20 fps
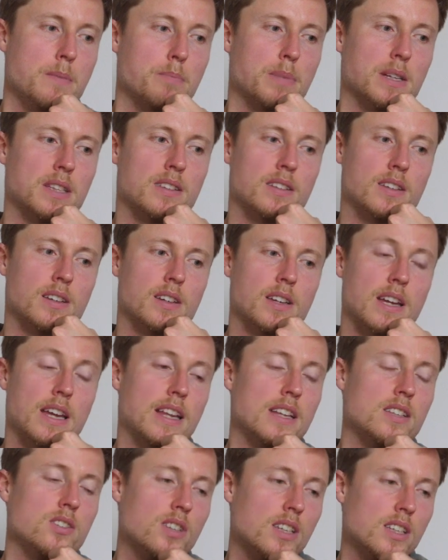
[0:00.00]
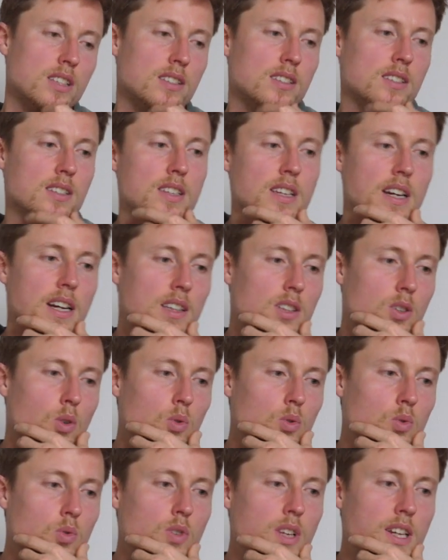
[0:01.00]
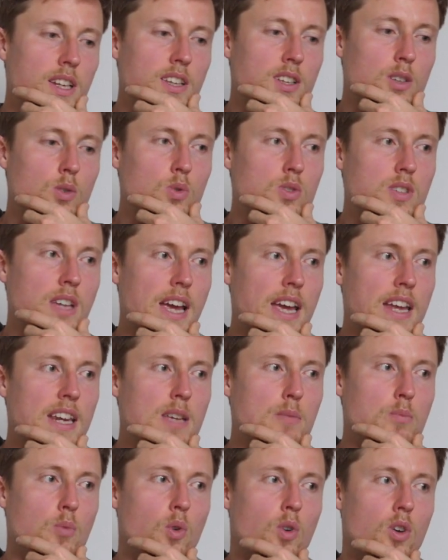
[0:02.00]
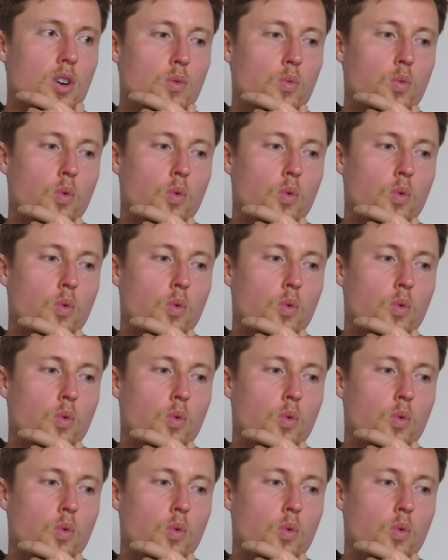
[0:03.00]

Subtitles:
But as you can see, I don't really use any more